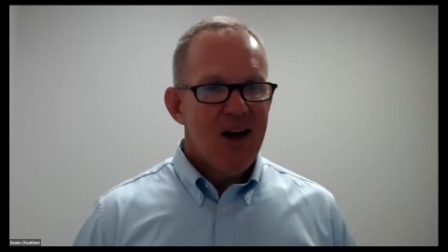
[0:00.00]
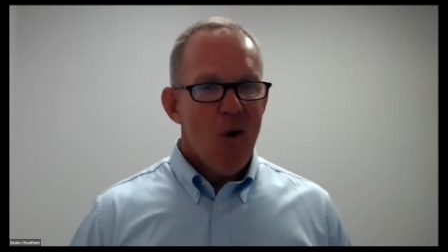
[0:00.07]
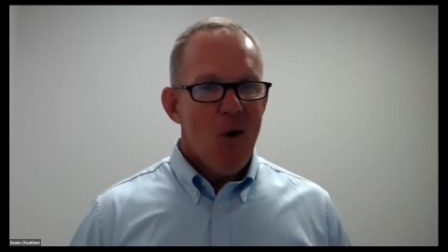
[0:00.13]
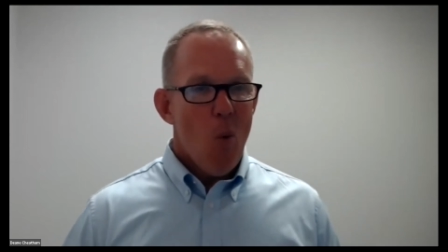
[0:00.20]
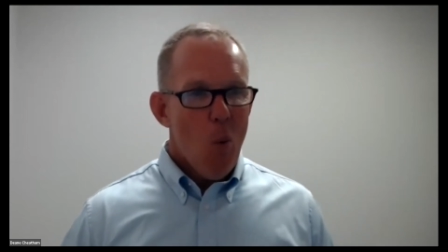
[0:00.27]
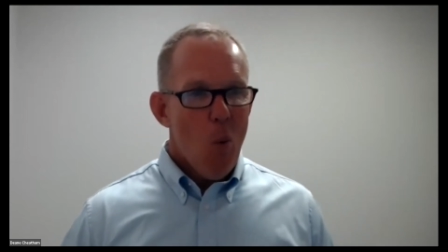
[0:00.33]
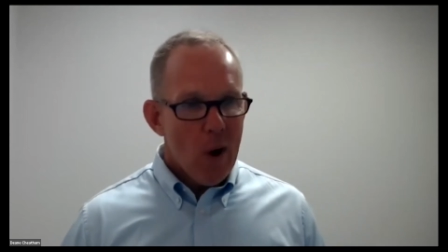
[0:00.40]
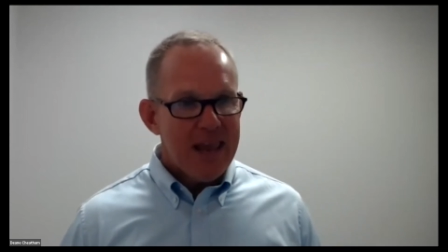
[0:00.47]

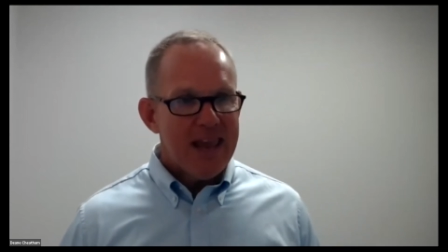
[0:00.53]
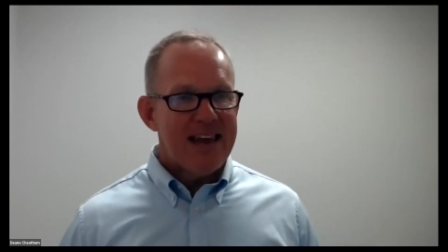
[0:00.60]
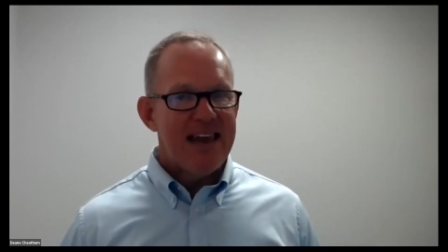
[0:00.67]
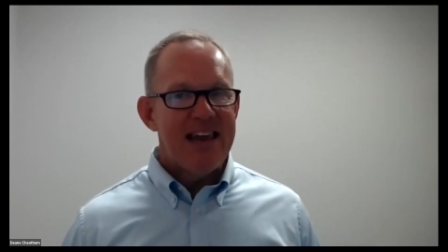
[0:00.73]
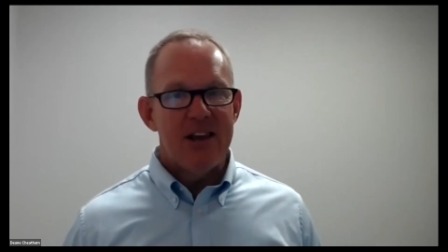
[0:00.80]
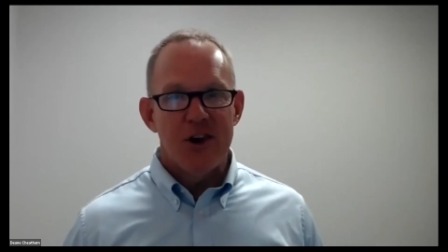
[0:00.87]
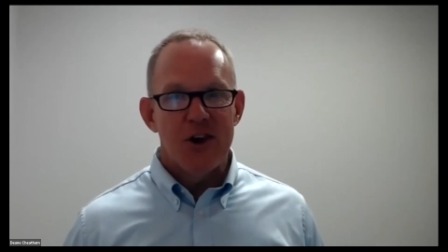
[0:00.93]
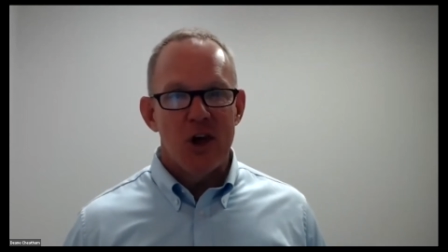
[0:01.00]
what do you need
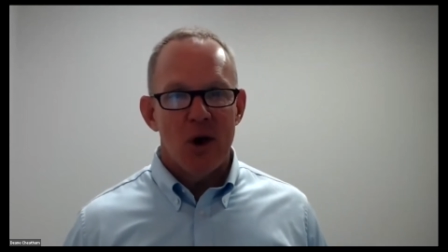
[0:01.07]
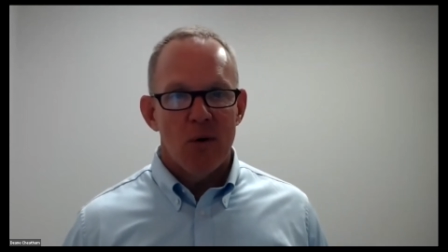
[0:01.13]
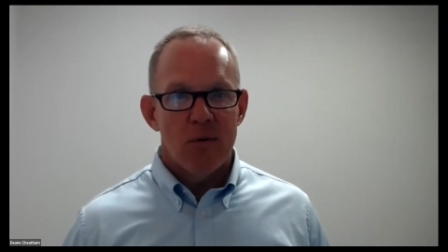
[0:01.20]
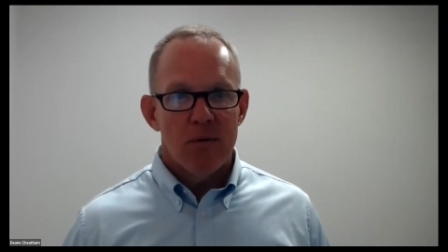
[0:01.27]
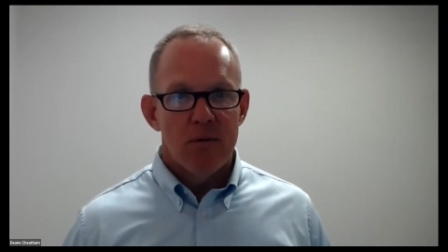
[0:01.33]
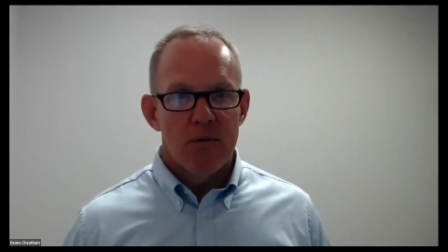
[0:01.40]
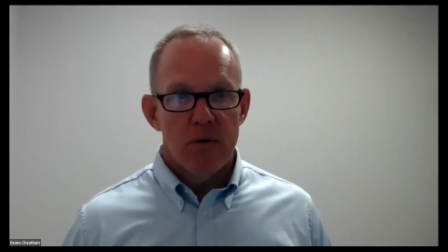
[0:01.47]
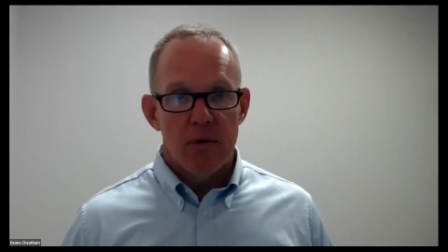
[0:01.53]
to do?
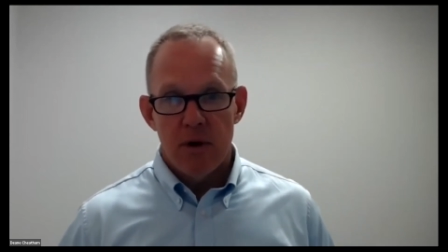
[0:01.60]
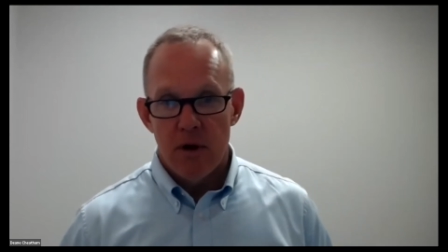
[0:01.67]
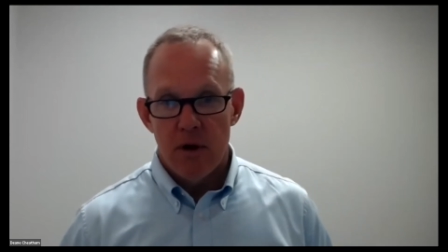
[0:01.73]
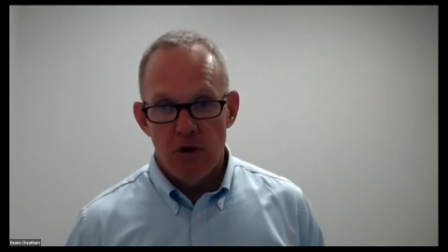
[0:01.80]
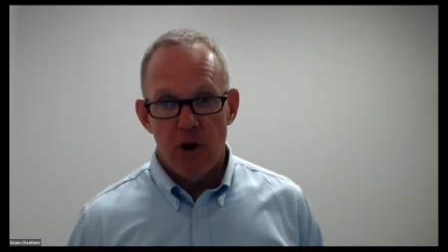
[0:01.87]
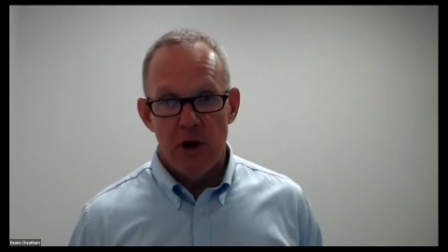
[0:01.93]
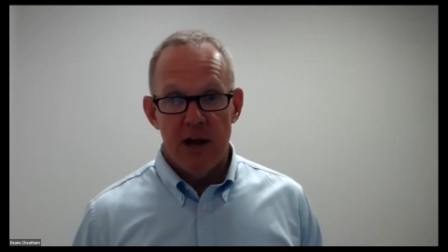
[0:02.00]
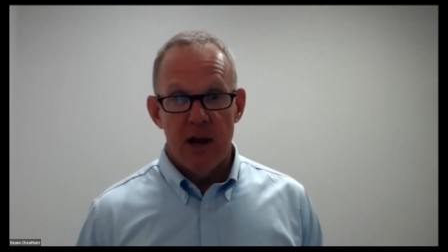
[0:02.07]

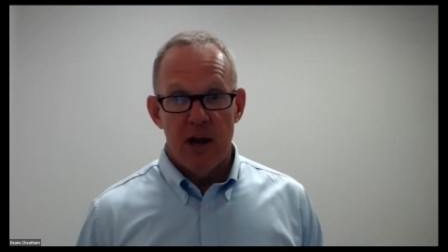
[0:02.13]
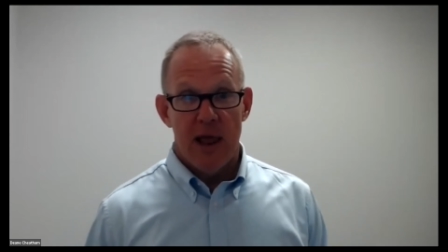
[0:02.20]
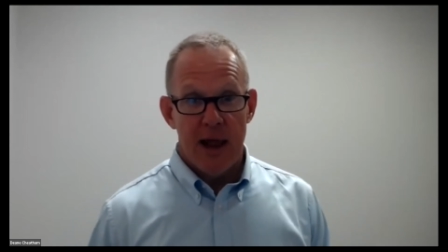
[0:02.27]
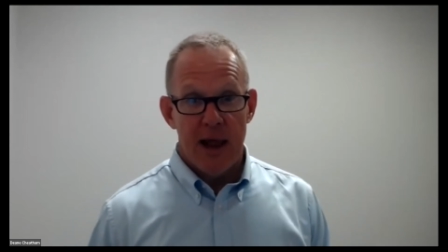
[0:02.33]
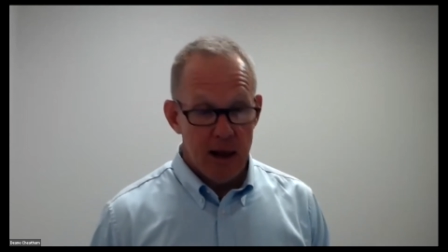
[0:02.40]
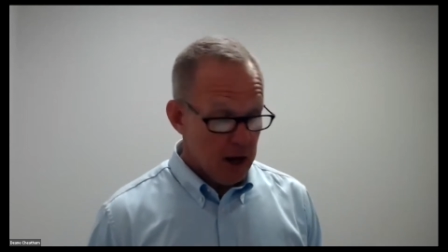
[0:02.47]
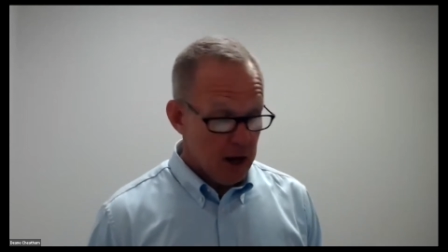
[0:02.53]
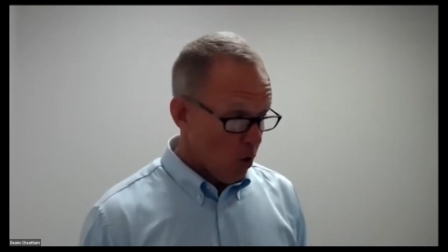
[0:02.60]
Do you need to like
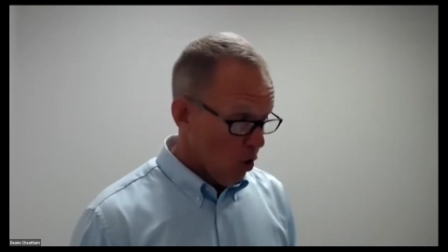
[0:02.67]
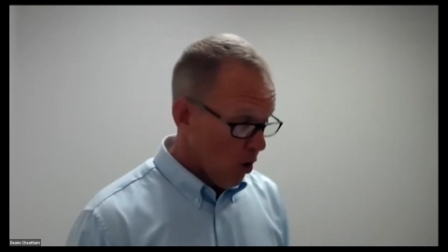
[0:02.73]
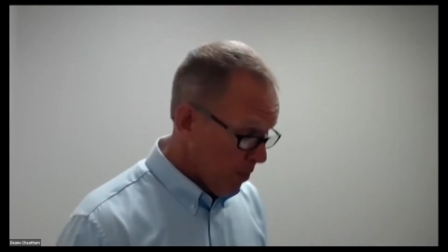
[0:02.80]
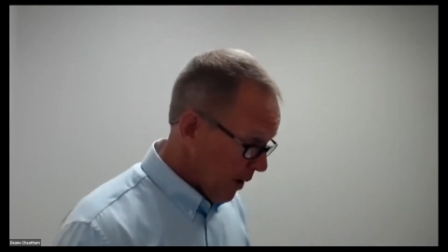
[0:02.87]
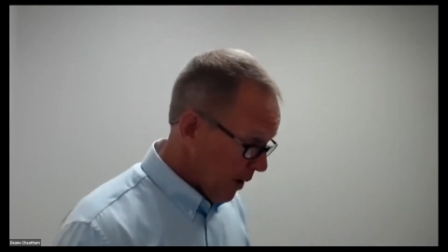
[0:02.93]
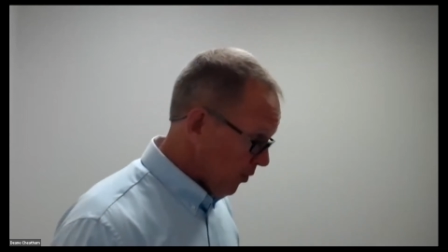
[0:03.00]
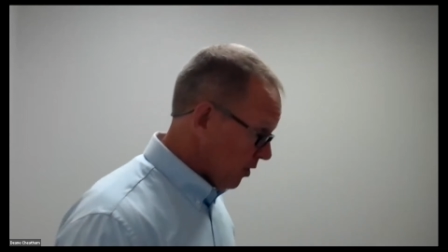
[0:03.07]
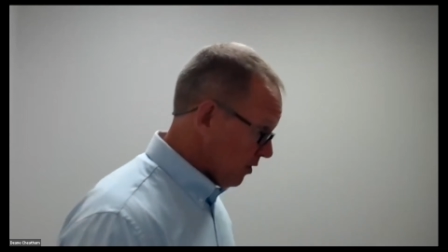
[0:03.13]
ignore
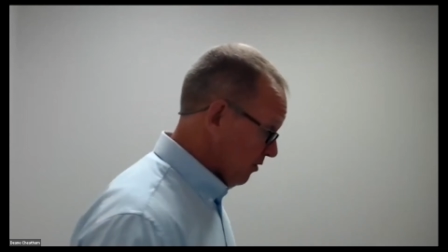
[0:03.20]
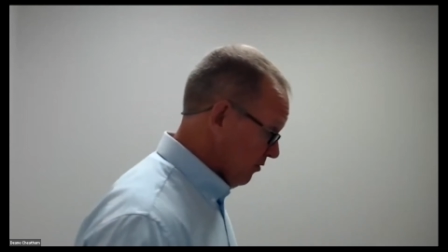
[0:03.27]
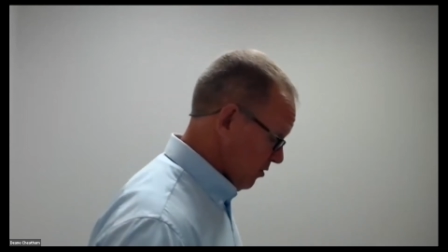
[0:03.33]
people and just